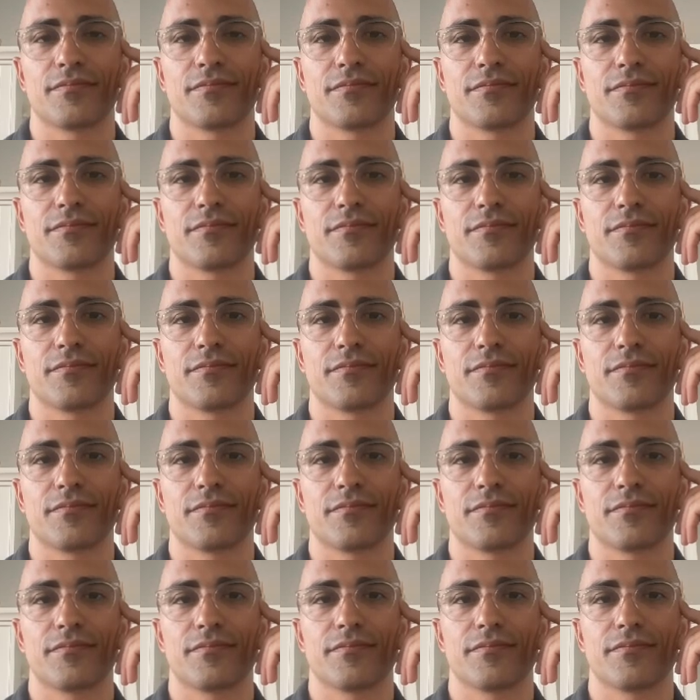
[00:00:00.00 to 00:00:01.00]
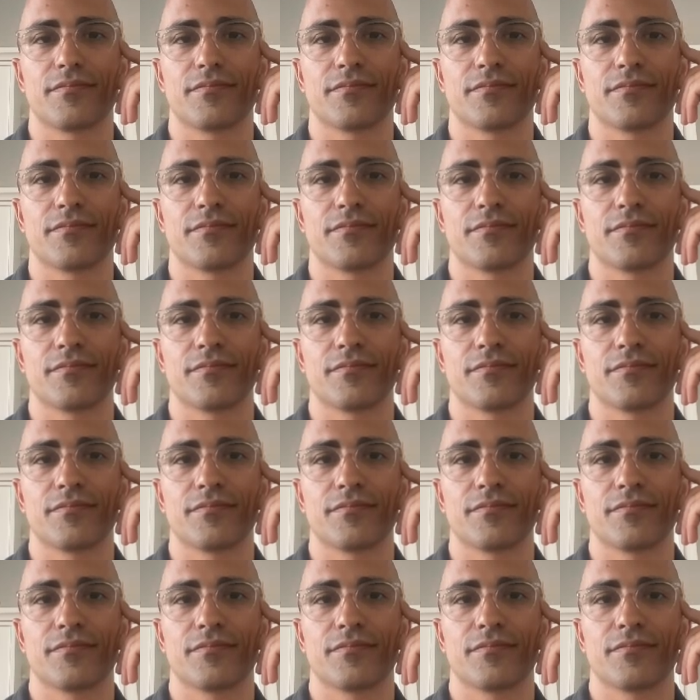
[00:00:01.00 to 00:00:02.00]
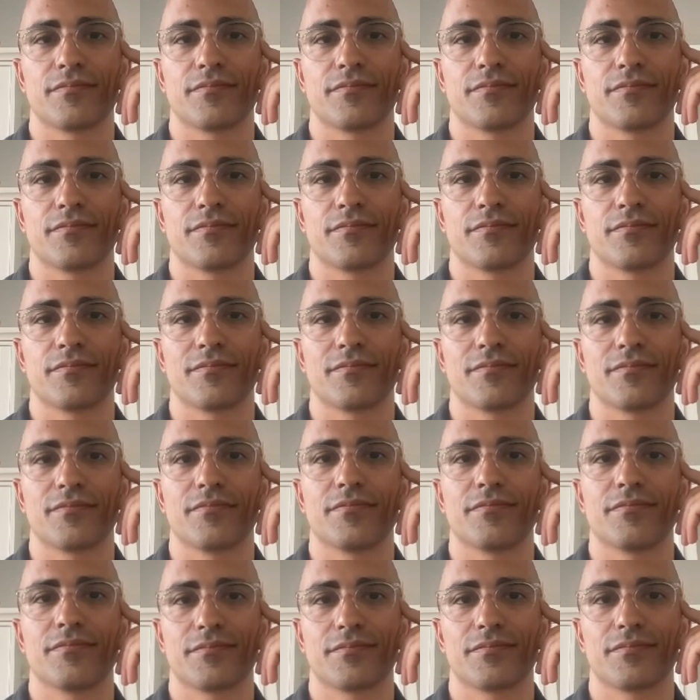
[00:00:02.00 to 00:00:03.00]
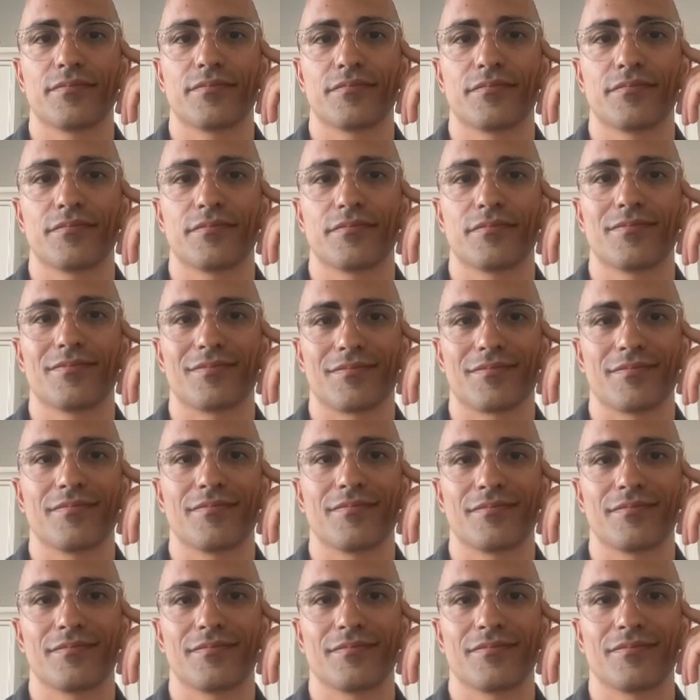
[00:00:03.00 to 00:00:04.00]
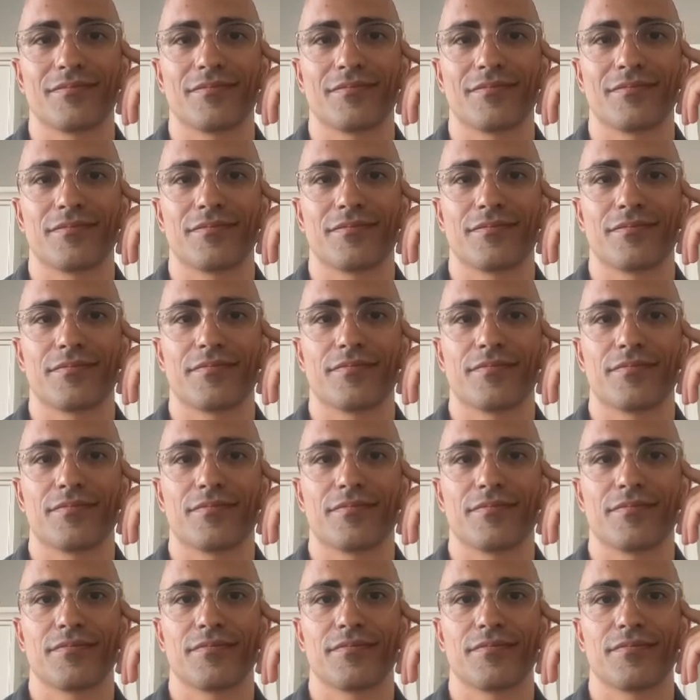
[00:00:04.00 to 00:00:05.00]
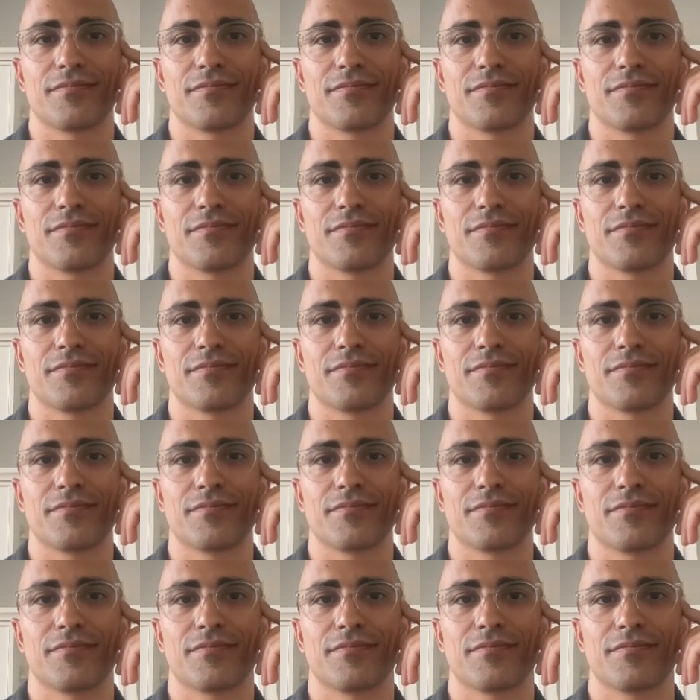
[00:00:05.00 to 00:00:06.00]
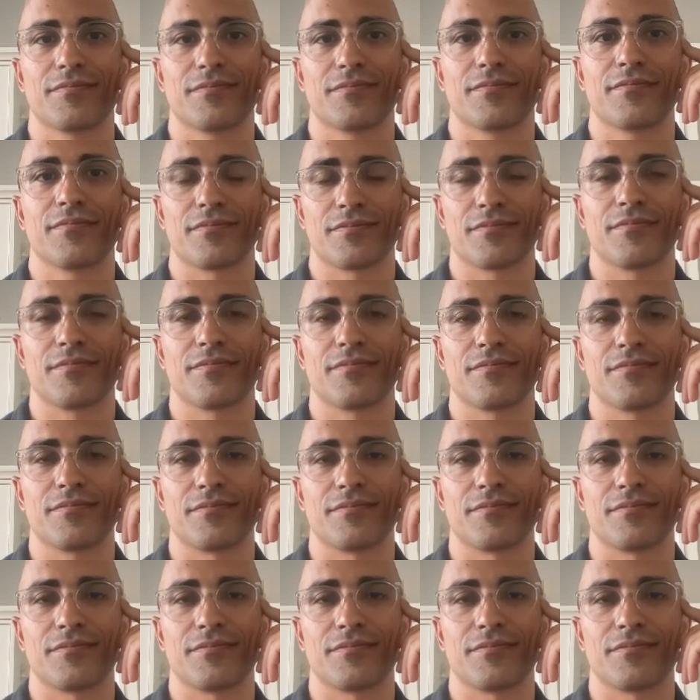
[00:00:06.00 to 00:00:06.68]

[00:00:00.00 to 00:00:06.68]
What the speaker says: No words are spoken by the person on screen.